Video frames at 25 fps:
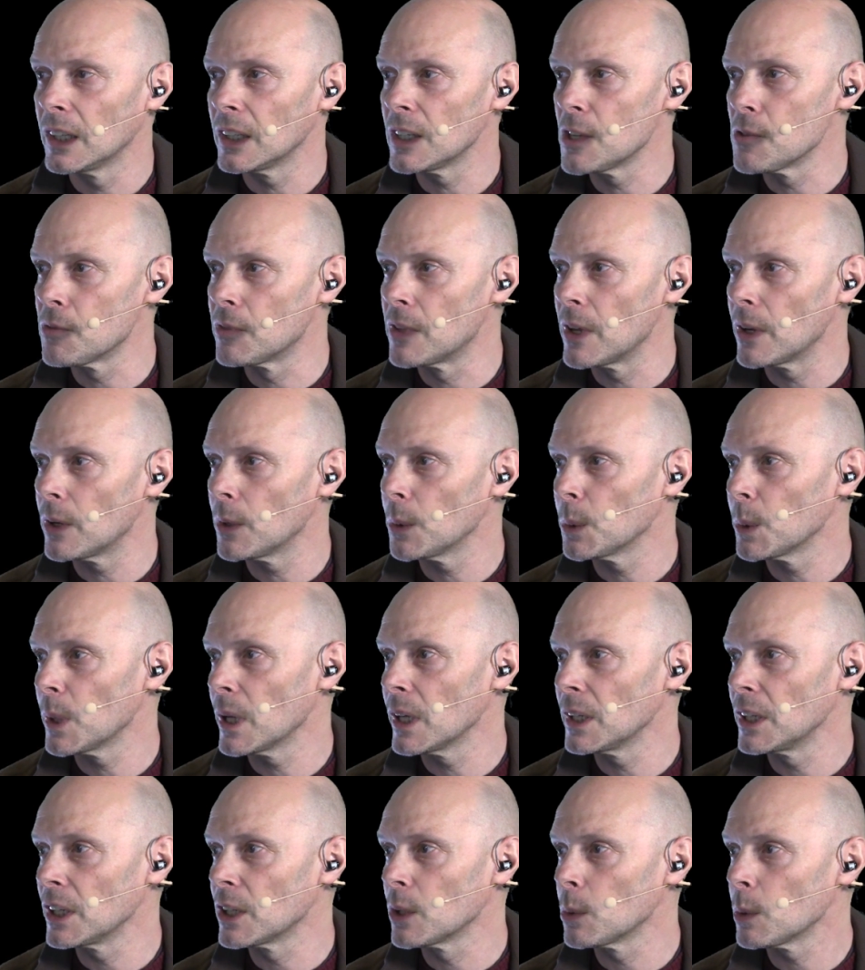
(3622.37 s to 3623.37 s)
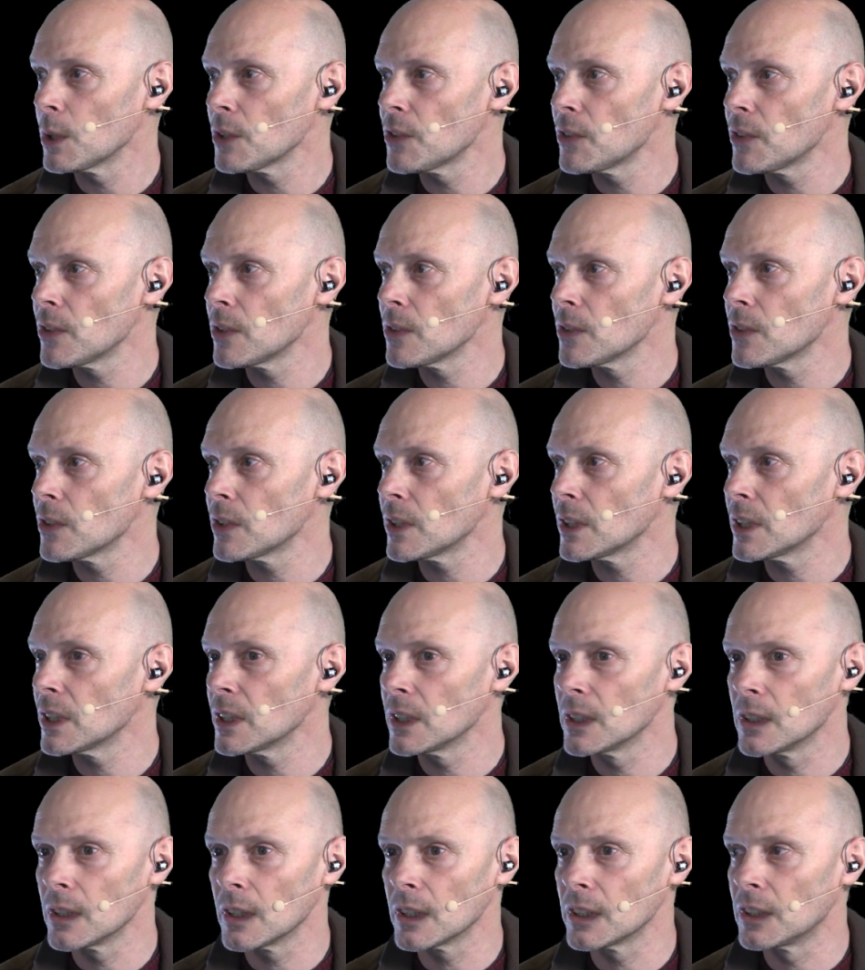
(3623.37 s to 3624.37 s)
If there are any questions
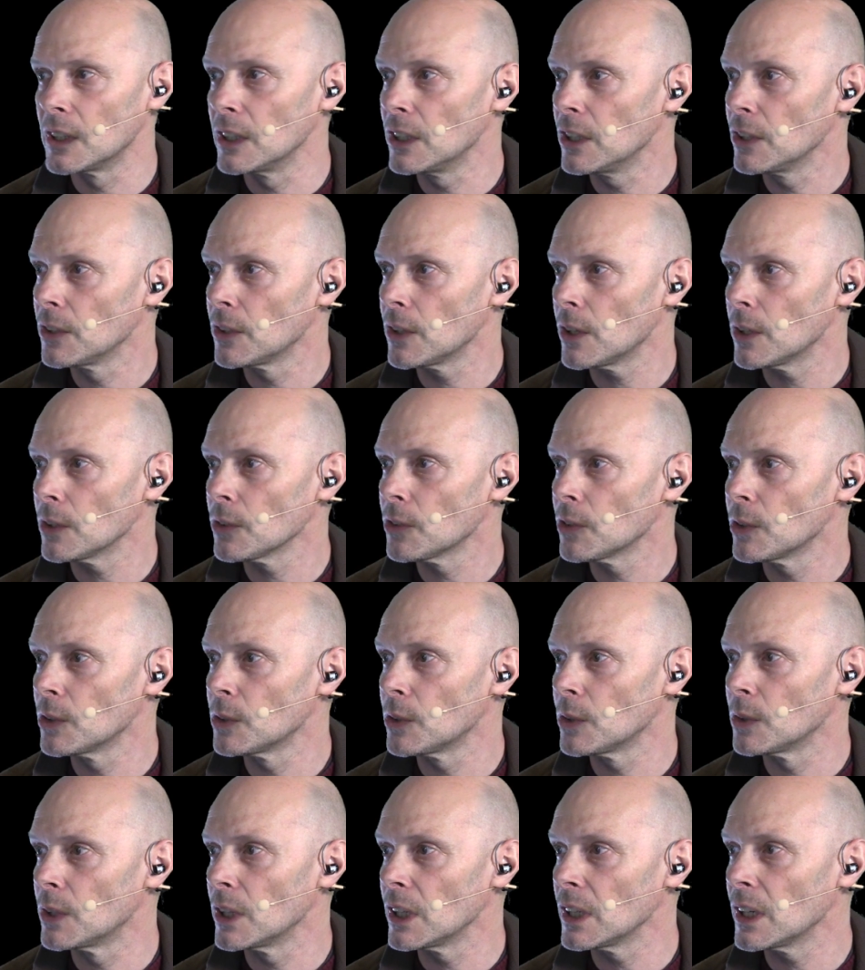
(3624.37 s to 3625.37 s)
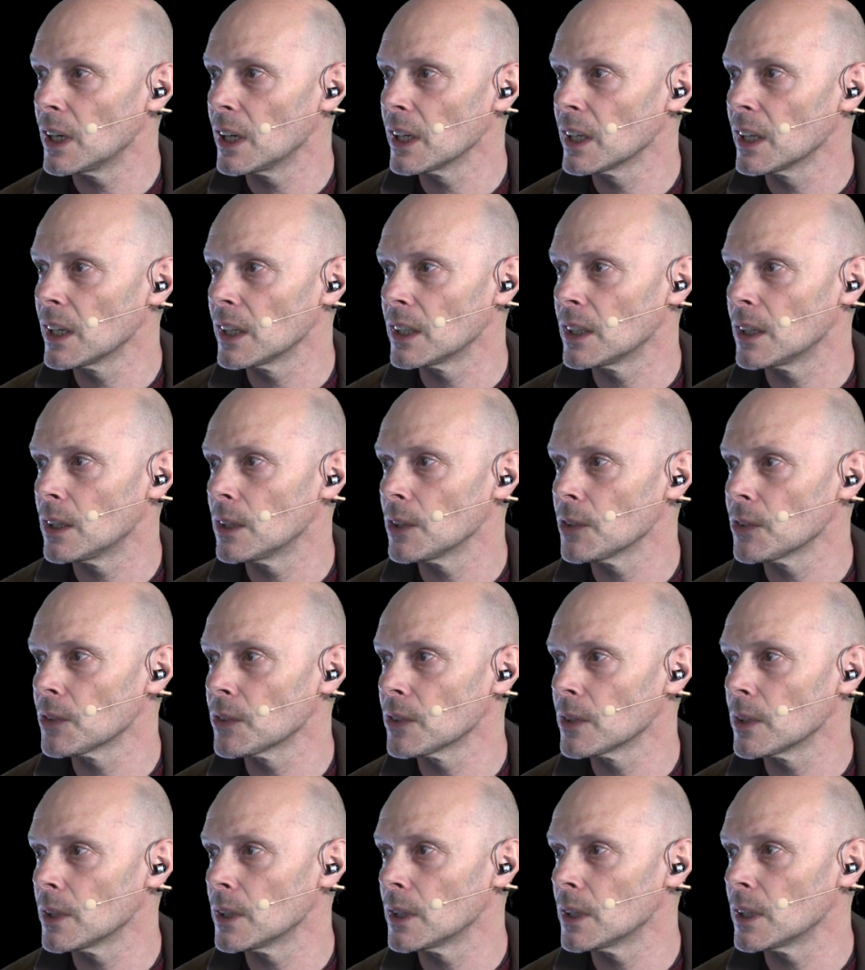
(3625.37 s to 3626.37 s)
I didn't answer today, I can
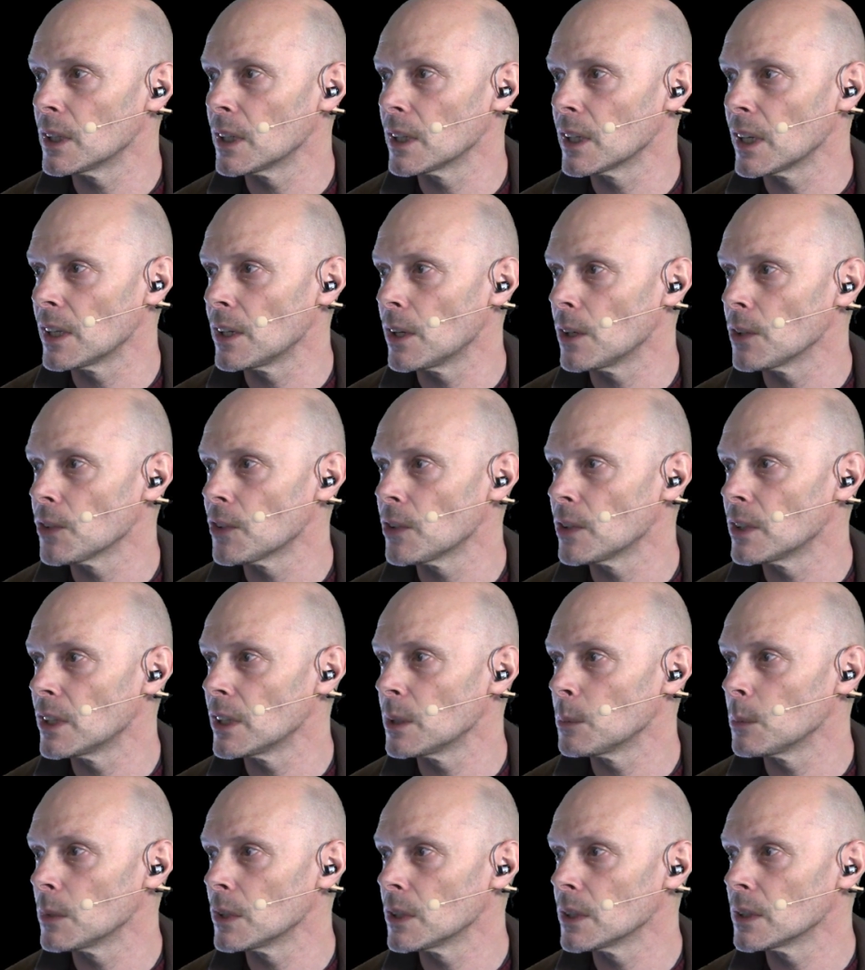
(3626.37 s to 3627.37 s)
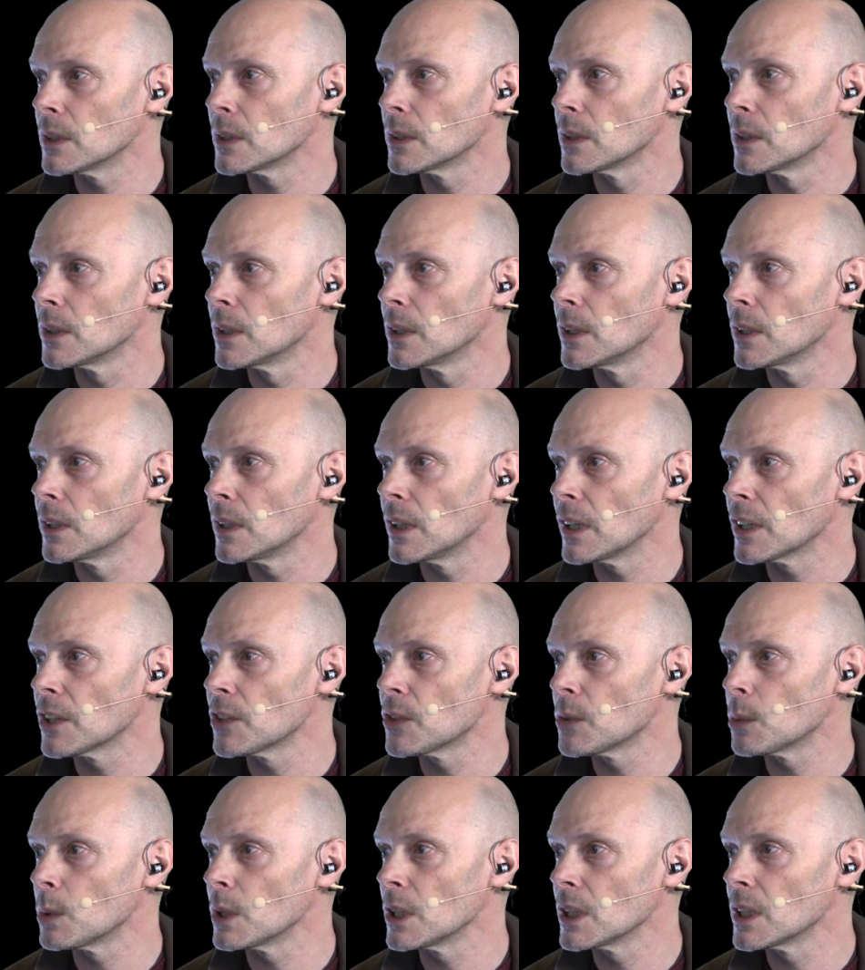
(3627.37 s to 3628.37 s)
answer them
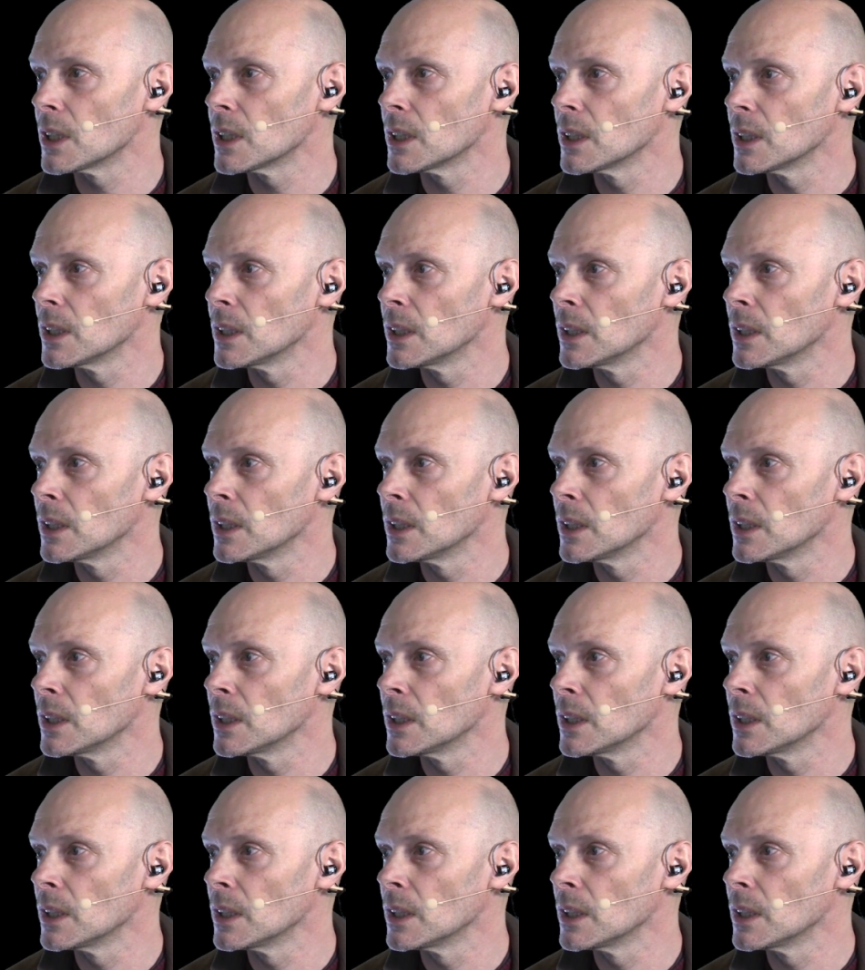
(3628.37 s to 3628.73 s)
next week.